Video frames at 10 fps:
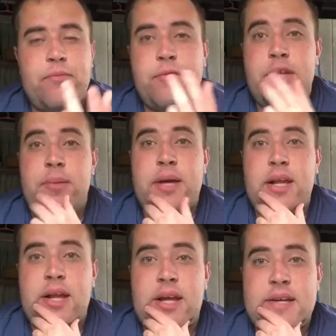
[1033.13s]
William
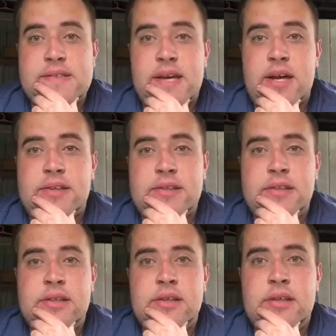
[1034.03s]
Kennedy is out,
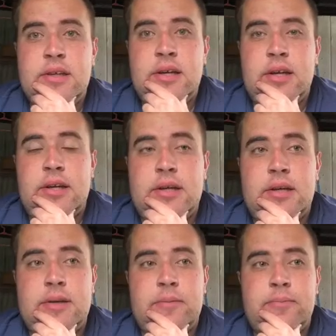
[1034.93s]

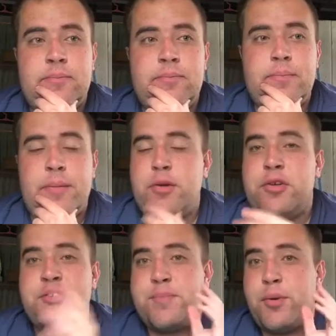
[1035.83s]
but I'm not
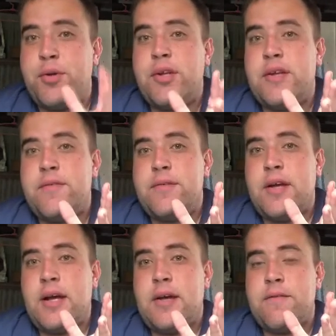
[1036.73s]
going to spoil it
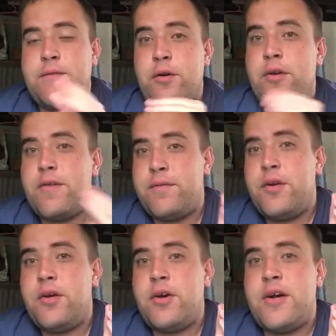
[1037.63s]
further for
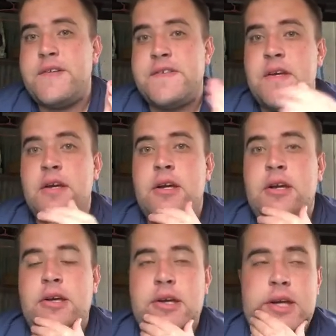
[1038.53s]
you guys.
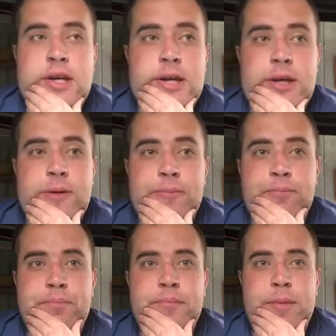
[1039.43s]

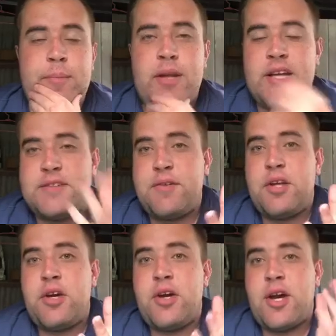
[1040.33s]
In my next
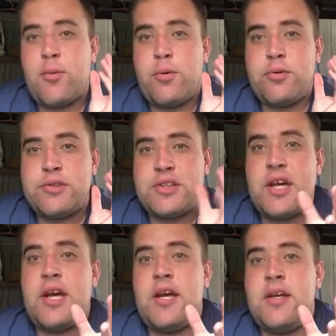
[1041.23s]
video I will
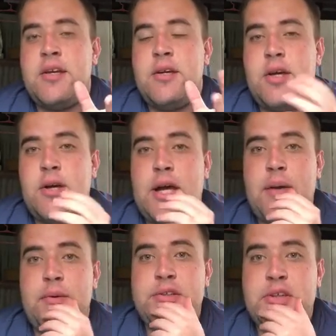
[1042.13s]
say
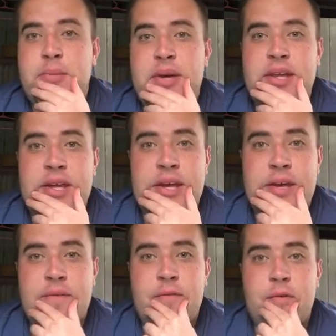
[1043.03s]
who's going to be
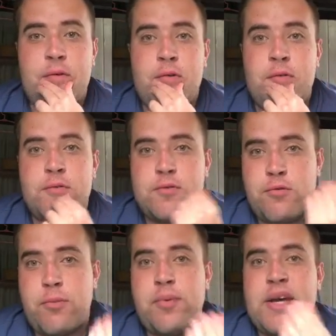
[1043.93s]
there to
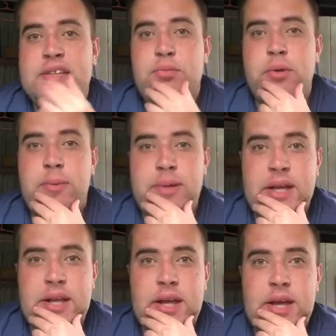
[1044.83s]
replace William
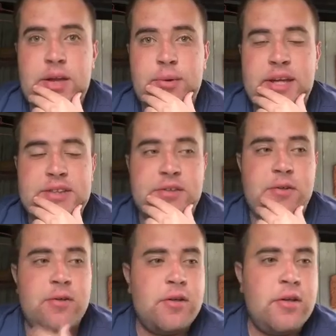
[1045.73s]
Kennedy anyway. So